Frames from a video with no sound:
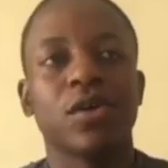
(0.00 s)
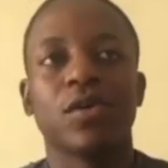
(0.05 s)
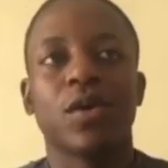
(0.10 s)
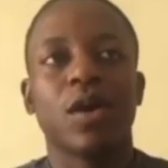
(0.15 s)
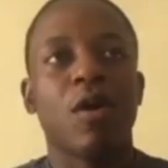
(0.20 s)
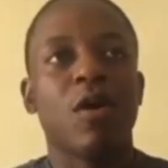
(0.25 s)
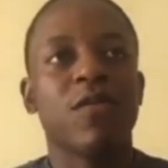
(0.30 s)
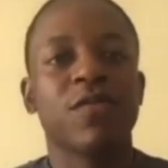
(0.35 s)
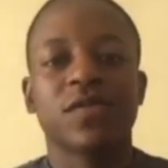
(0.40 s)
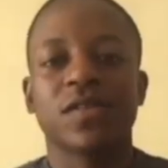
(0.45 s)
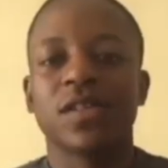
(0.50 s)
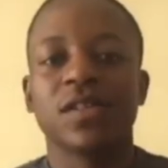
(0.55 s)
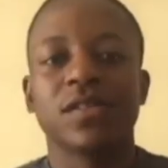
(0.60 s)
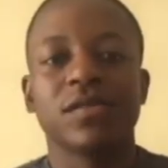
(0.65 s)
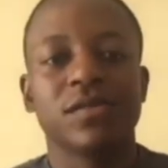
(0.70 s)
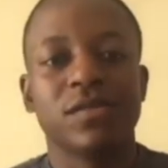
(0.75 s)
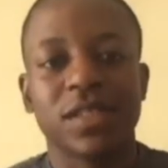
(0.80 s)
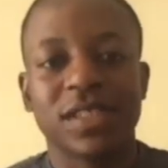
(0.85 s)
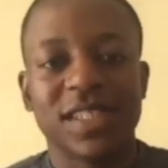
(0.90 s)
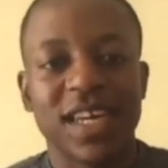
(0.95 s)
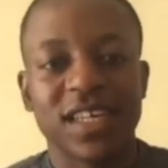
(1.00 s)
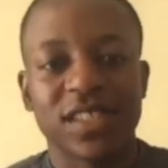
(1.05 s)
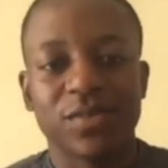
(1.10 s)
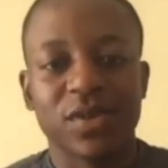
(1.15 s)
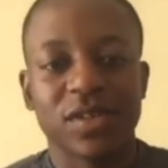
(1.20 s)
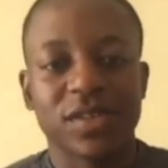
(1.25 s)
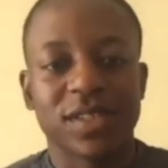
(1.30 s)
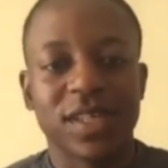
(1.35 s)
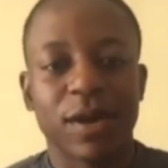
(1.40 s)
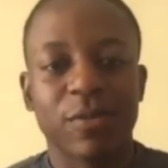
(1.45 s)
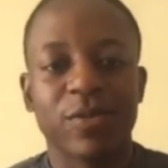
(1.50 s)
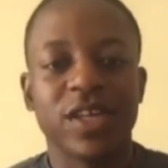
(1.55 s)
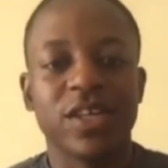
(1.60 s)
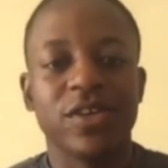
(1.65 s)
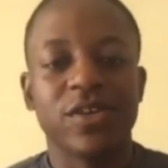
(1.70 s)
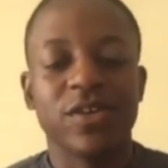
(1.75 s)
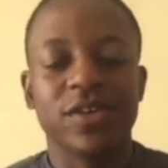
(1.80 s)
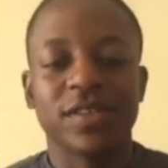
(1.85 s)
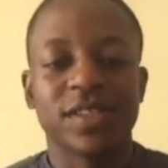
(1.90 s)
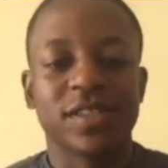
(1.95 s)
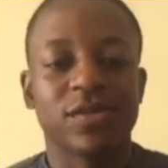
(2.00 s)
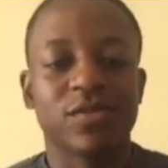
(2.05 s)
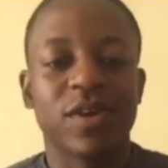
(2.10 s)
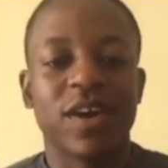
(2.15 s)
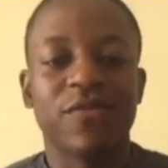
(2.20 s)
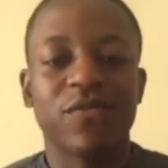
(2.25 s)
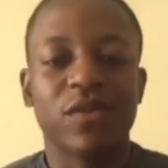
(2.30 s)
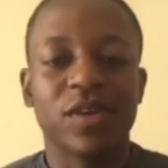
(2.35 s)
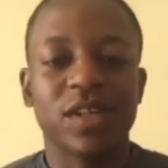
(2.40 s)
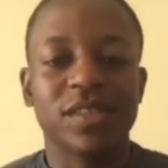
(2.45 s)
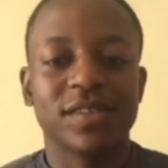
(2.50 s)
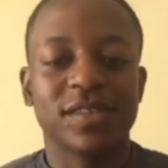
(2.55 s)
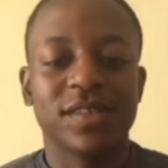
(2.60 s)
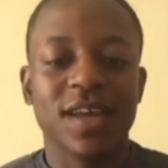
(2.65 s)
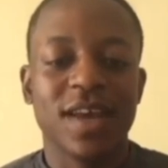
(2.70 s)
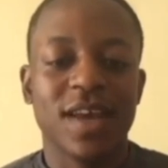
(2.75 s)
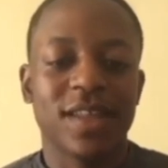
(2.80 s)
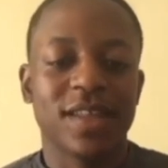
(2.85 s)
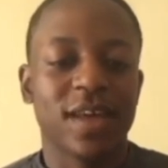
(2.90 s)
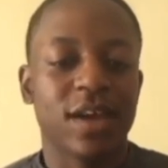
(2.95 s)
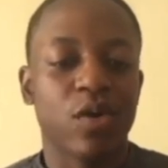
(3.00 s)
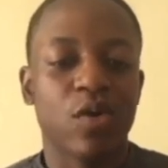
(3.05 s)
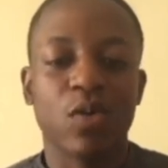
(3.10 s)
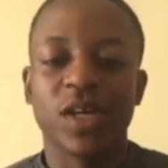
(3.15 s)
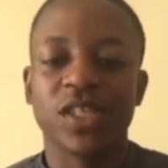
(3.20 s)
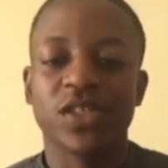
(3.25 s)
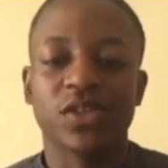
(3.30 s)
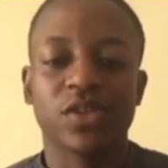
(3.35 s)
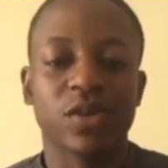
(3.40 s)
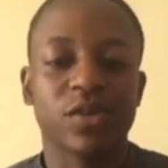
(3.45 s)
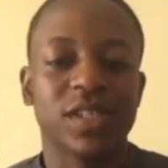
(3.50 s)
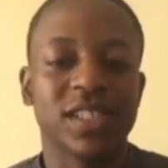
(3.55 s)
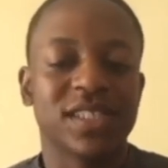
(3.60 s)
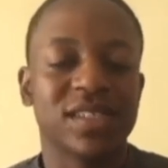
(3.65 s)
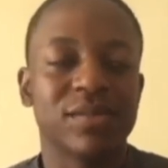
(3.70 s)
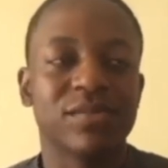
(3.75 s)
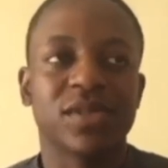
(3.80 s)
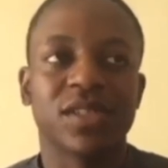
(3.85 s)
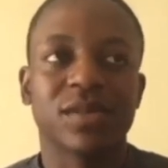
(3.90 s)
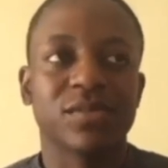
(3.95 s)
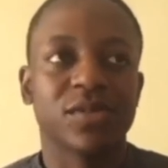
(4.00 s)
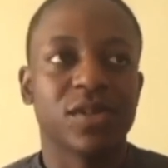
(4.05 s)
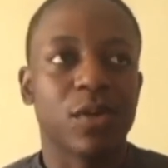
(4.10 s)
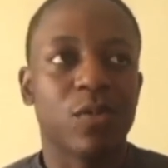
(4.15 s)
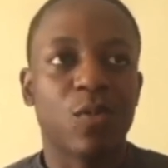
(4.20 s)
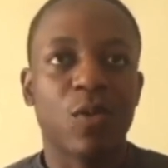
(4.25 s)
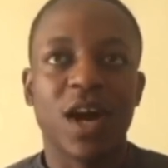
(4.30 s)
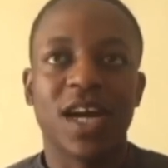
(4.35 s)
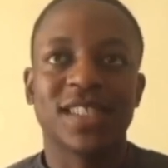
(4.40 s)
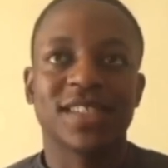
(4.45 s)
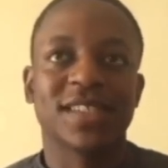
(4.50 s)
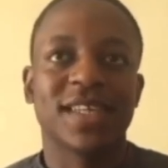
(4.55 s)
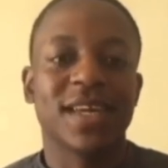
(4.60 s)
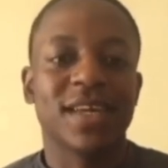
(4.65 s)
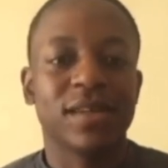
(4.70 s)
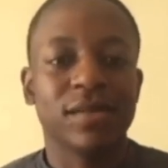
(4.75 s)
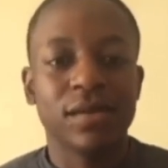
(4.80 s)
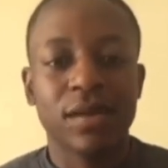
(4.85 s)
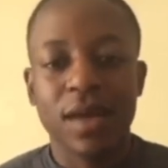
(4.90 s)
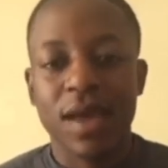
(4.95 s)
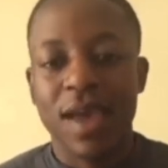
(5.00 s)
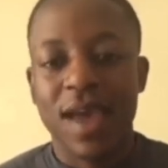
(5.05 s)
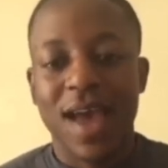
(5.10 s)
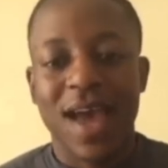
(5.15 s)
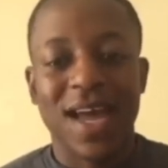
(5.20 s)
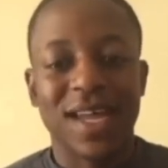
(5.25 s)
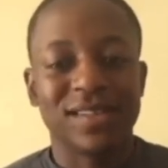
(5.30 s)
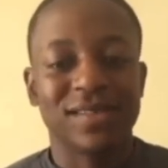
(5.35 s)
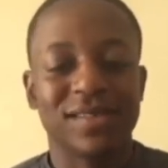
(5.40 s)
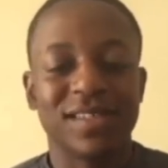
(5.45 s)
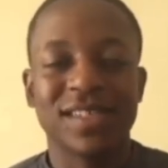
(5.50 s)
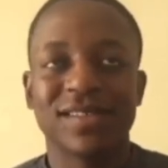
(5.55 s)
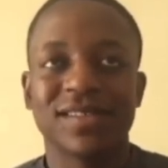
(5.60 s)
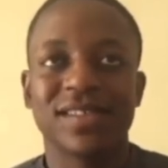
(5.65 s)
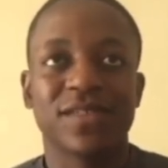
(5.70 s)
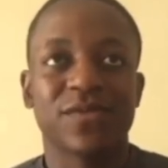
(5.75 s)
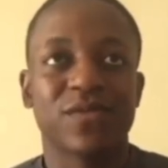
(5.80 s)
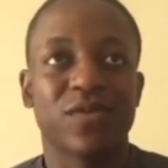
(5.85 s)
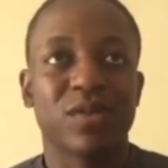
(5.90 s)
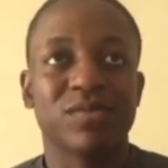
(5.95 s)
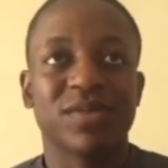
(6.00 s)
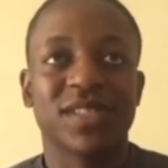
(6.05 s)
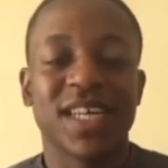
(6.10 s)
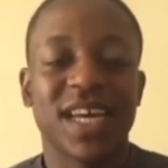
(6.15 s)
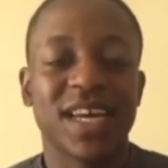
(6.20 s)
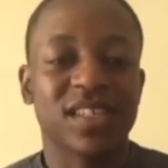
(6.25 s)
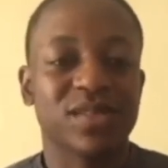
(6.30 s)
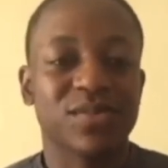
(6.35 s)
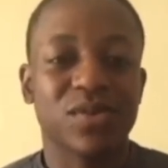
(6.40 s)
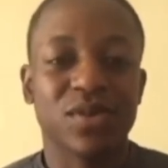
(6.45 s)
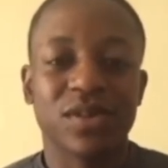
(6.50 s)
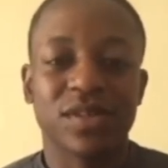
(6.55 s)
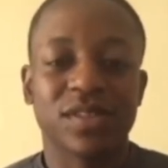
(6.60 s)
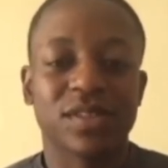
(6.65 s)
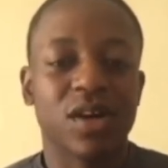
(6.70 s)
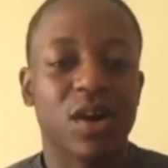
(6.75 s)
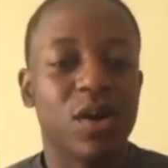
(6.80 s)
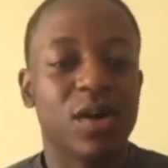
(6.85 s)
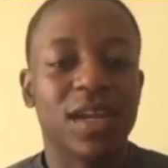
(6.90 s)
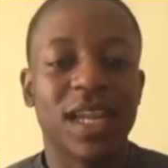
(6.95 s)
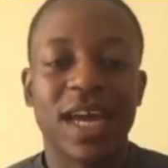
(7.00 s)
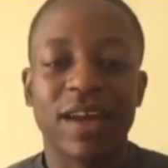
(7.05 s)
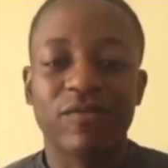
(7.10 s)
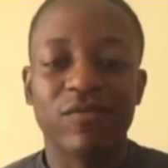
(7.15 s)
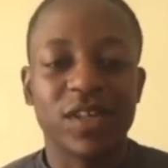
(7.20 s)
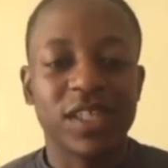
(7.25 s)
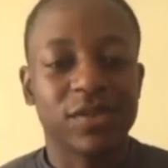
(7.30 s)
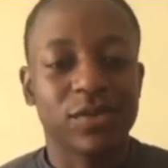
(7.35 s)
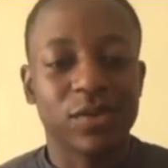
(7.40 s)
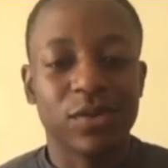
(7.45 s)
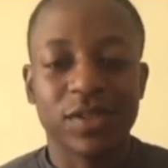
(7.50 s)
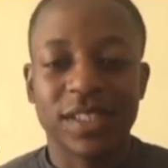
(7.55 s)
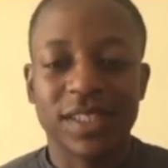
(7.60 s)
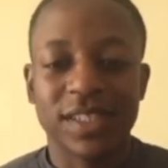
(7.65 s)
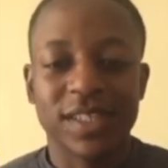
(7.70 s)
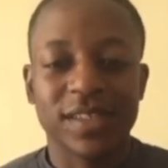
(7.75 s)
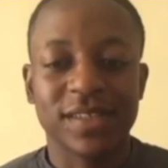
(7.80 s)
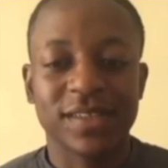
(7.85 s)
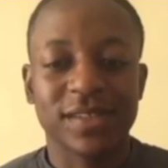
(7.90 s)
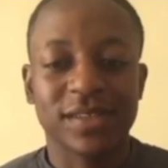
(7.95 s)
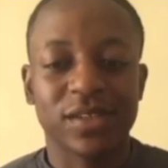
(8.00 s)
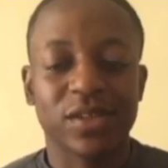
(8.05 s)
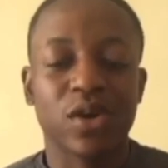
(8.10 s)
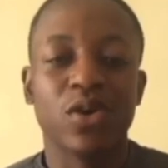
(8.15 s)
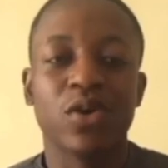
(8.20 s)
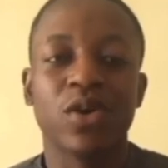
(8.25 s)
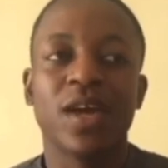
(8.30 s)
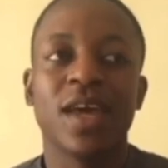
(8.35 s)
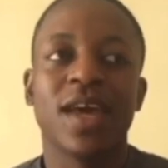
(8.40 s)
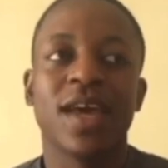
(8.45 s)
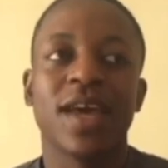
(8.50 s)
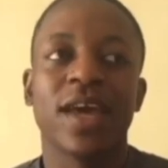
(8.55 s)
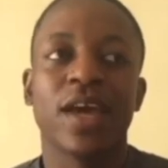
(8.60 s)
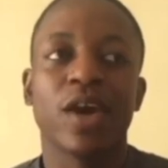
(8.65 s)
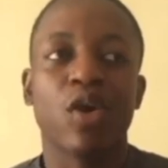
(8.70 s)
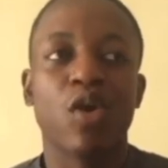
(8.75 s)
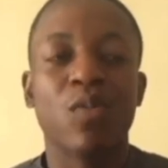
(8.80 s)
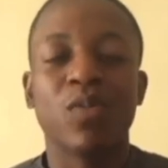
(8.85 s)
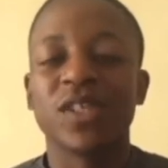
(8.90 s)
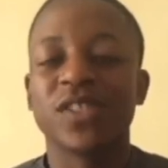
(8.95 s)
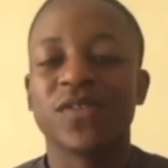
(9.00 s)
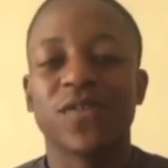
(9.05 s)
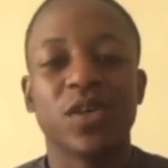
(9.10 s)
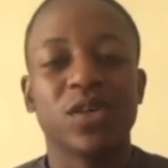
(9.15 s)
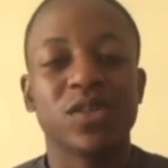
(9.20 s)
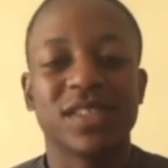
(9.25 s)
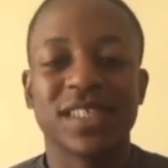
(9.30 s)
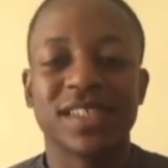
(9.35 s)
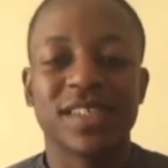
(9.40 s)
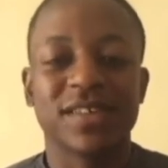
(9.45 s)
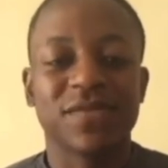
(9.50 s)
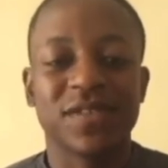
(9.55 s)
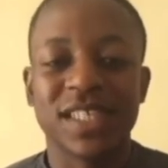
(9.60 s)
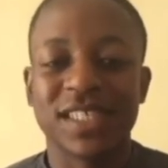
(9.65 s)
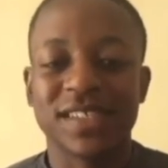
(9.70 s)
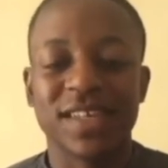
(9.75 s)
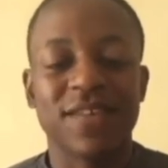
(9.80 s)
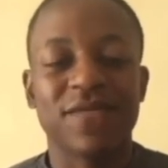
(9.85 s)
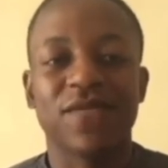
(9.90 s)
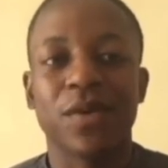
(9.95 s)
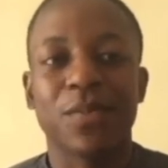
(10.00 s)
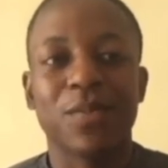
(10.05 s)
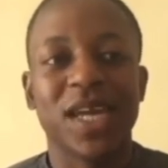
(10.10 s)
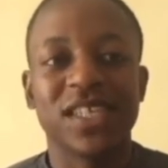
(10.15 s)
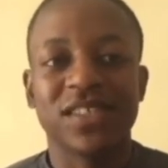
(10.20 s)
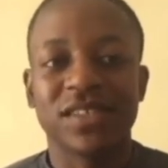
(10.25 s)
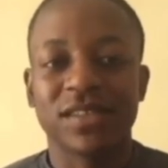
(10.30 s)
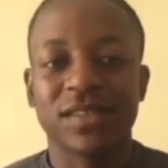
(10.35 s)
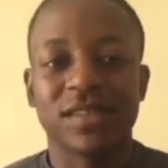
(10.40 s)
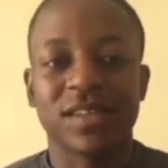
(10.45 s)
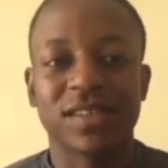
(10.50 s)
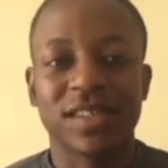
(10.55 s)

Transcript: often the textbooks that we use as reference, they always show the symptoms on white skin. And this is from textbooks to online resources. So it almost feels as if this information doesn't